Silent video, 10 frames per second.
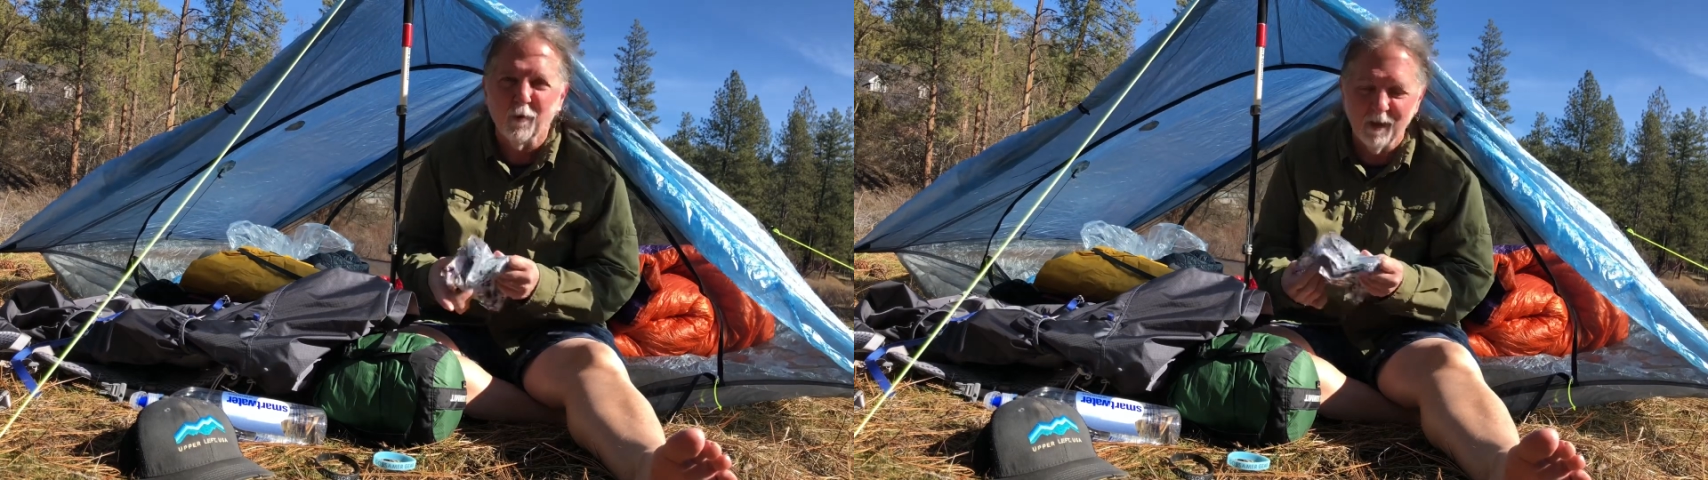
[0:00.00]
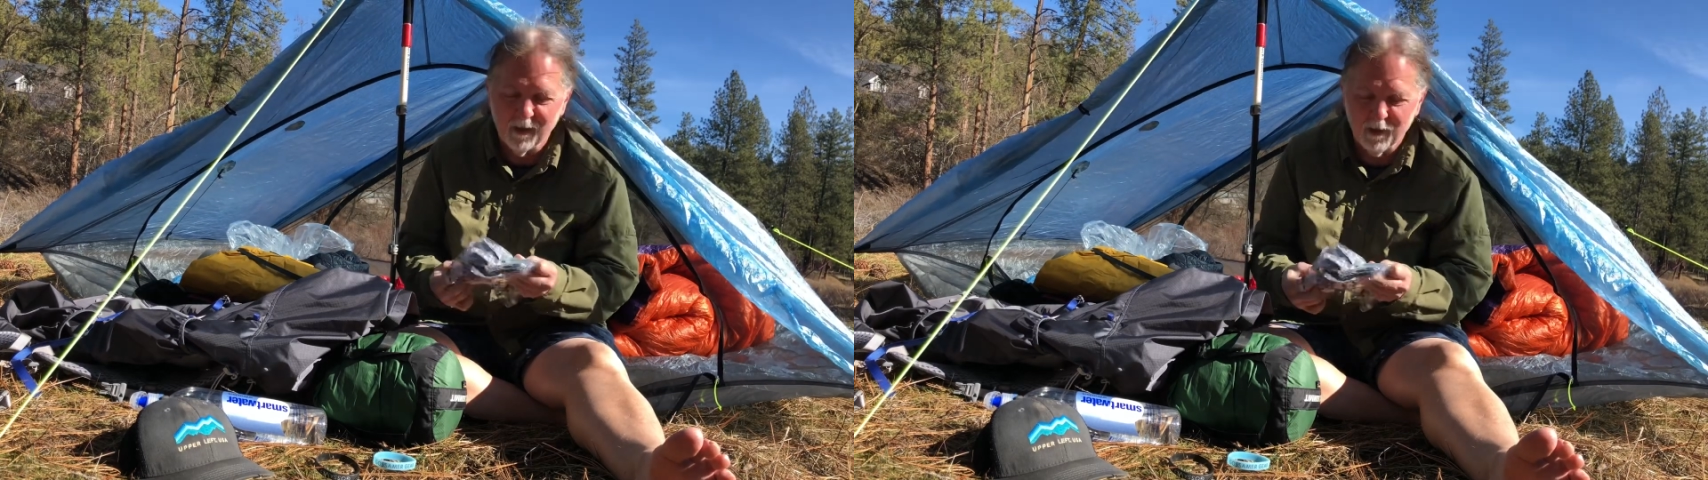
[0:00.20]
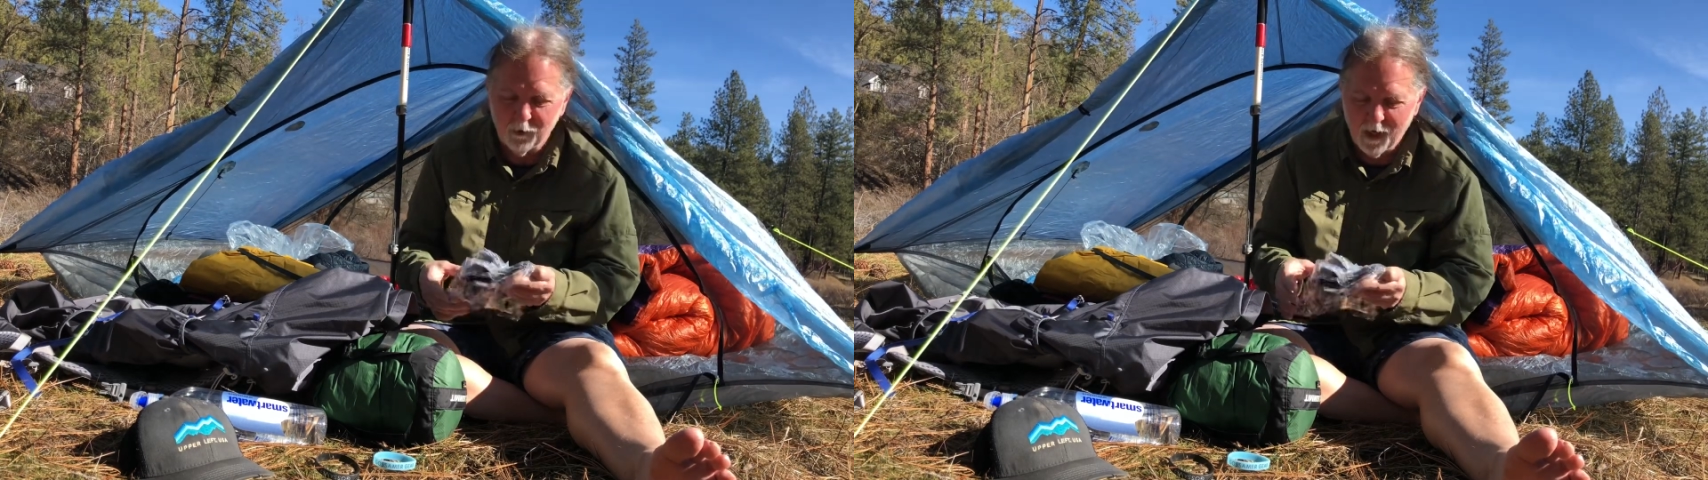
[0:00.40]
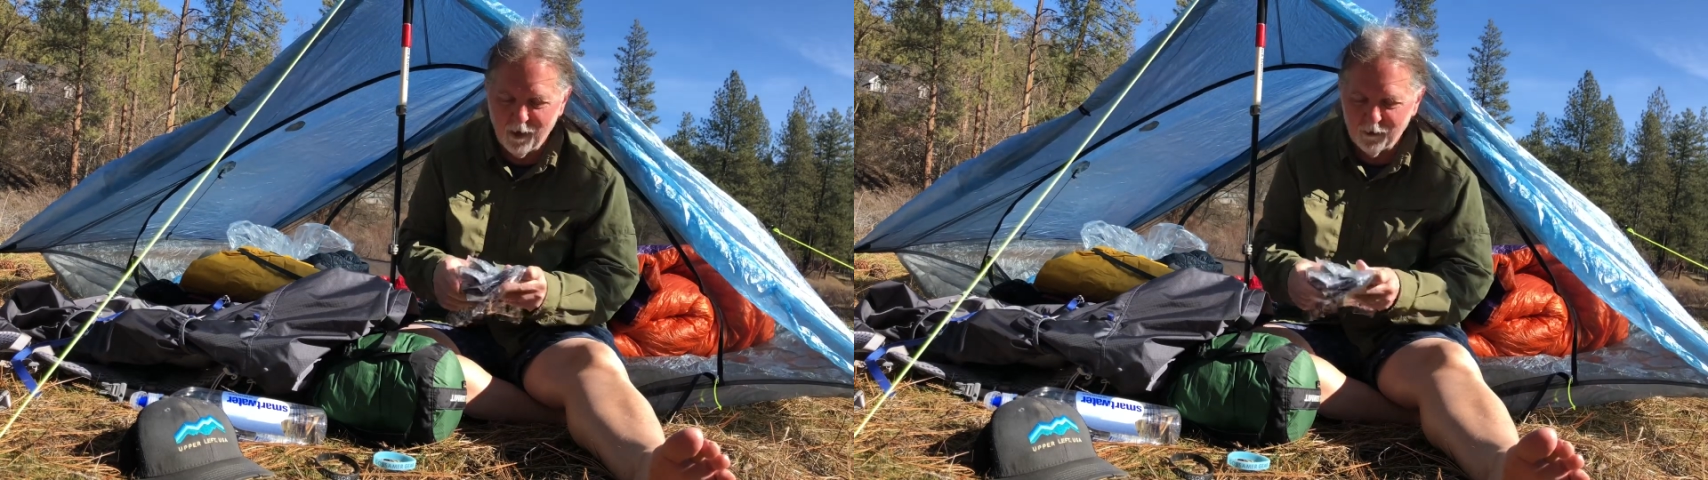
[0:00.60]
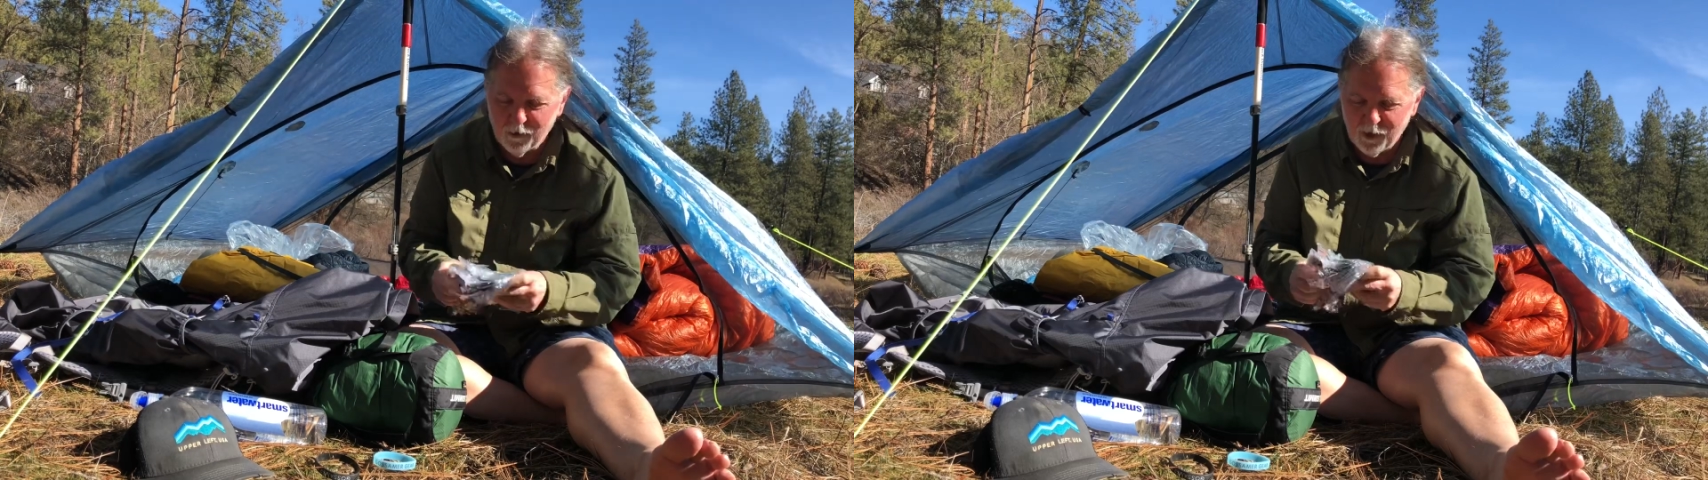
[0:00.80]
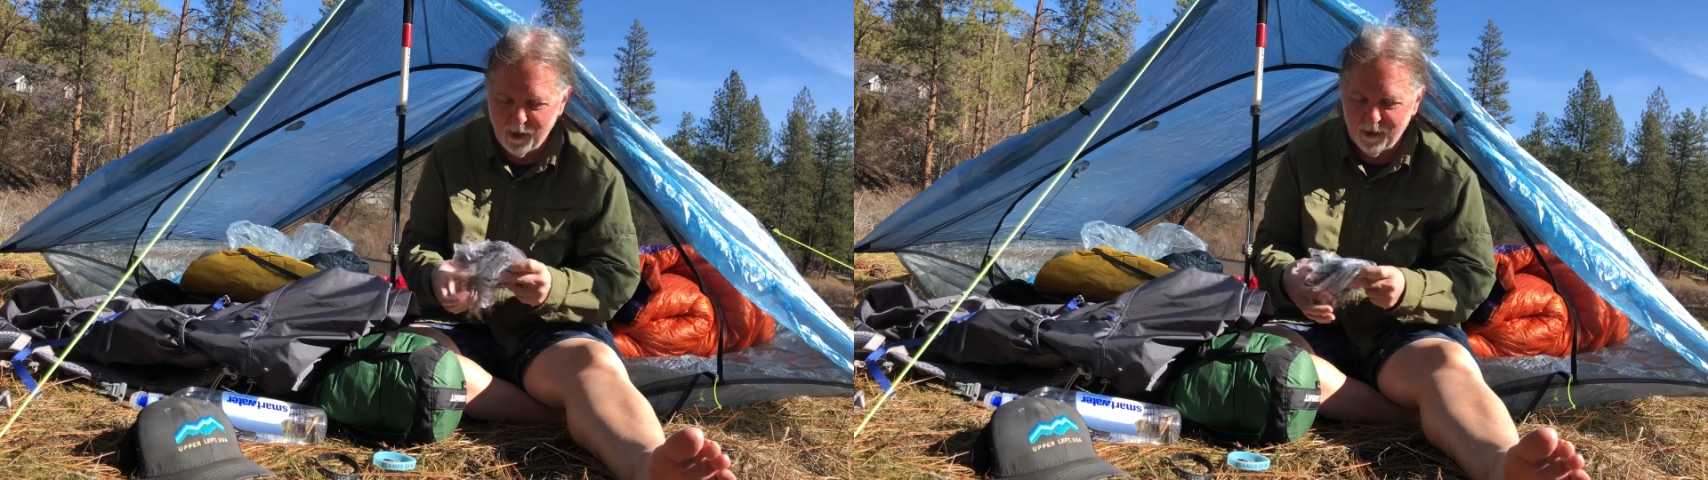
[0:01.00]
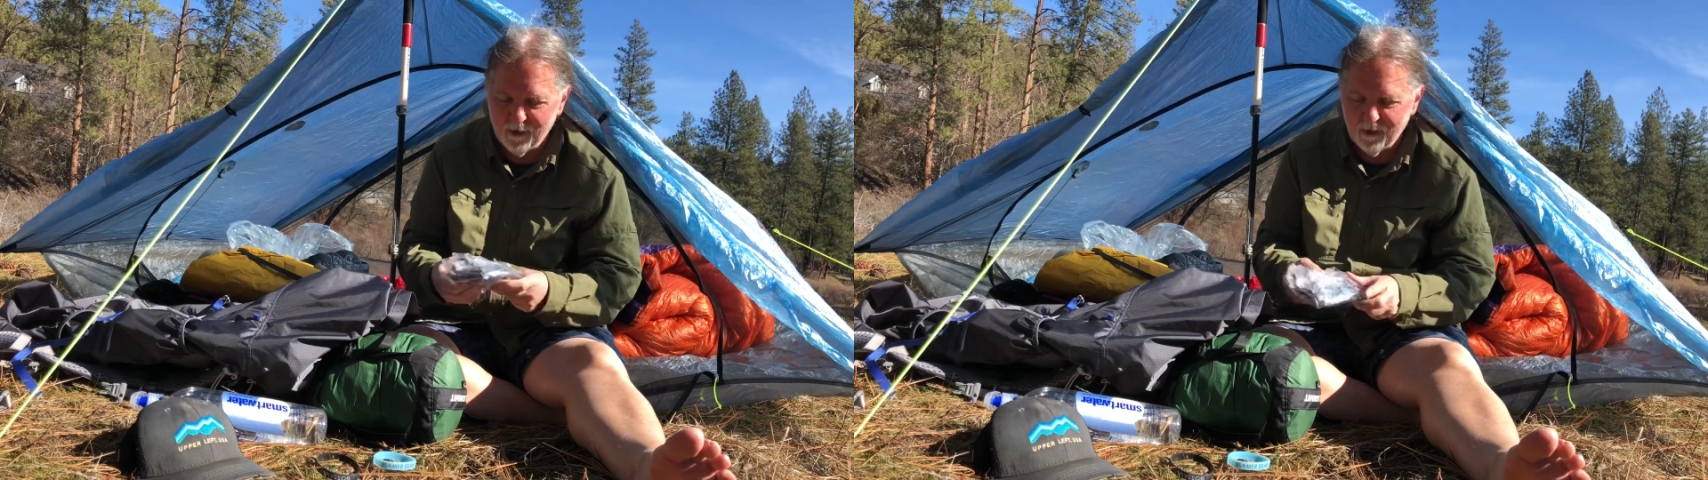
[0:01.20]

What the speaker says: really the ground sheet.